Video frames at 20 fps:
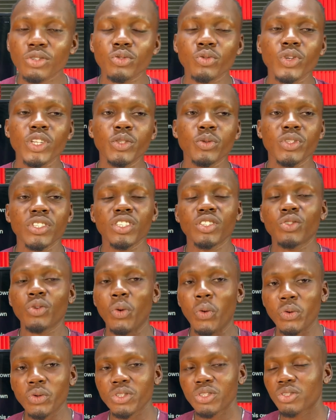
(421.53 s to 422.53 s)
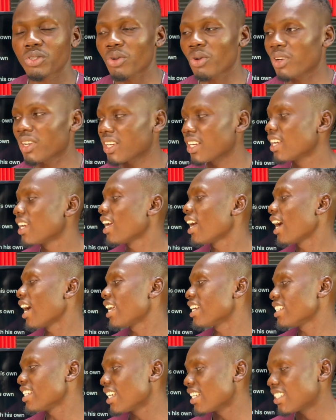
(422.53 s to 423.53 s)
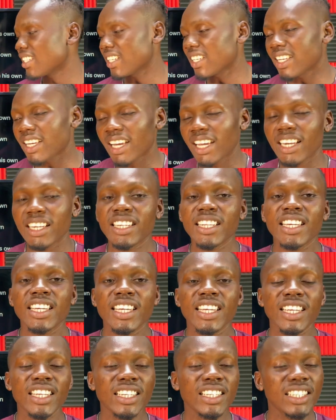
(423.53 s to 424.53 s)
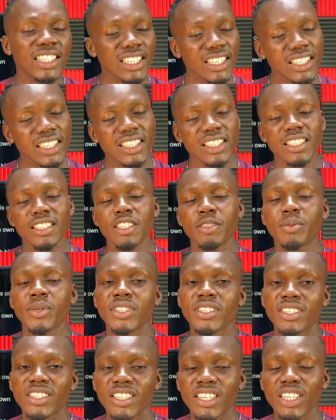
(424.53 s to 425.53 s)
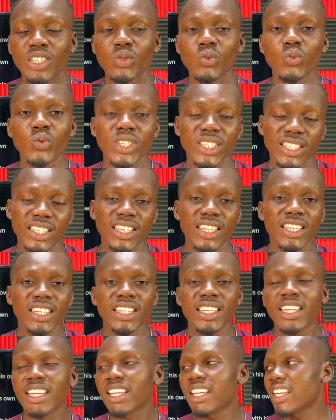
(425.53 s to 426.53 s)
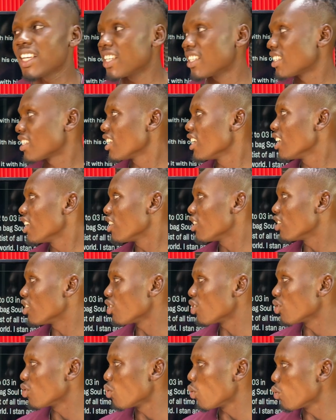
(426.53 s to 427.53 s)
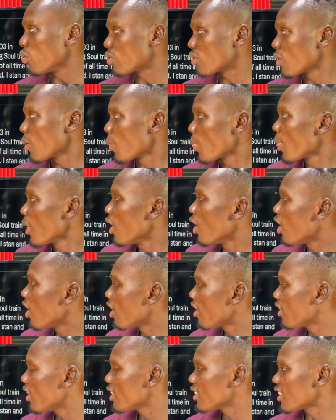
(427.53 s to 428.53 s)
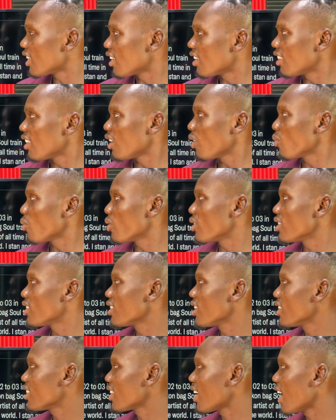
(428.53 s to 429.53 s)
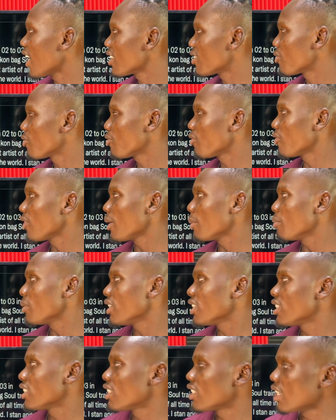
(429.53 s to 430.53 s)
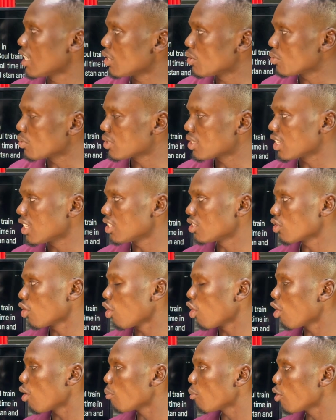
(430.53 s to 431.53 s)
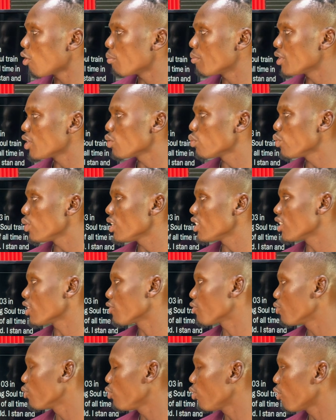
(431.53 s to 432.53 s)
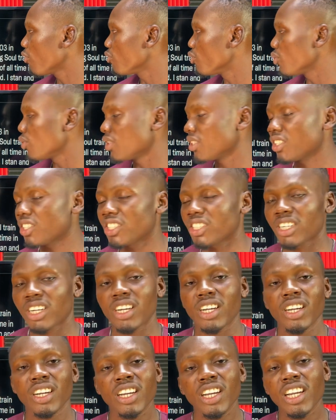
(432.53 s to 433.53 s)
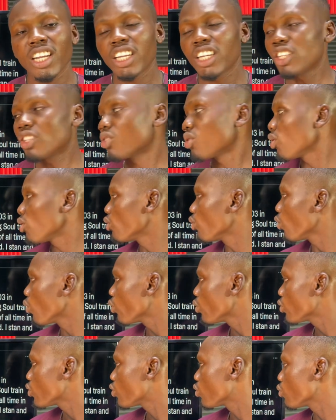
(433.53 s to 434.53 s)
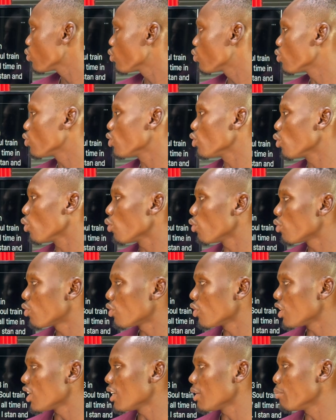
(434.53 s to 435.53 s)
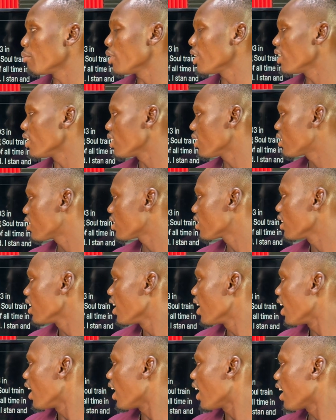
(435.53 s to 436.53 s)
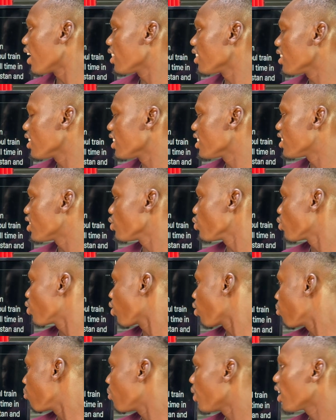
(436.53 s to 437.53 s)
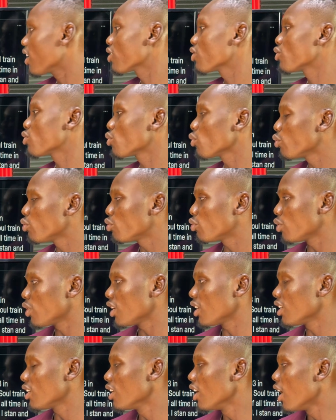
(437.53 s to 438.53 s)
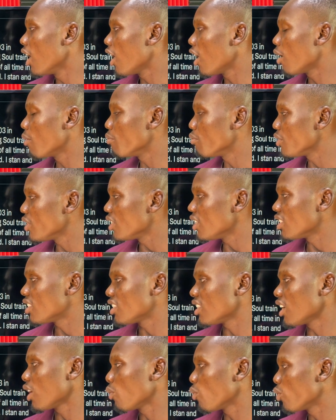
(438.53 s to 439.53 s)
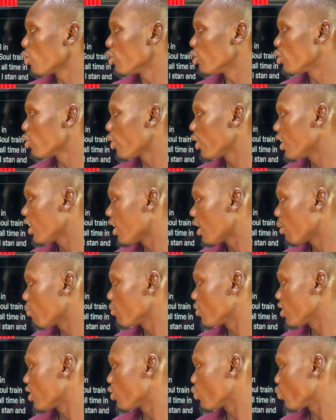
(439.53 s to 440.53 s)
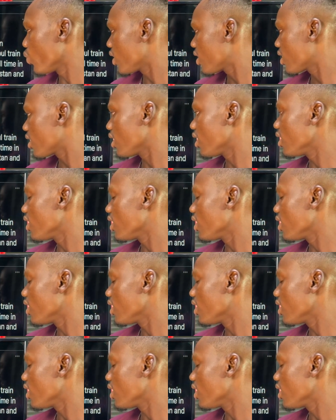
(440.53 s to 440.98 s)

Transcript: do it with his own song, and yet again he did it. This person says WIZKID is the GOAT. Alright, another one says at Femi Senu says Omo Big Wiz is full of doing sha. He turned 0-2 to the 0-3 minutes and he still come back. Soul Train BET award join him. Says WIZKID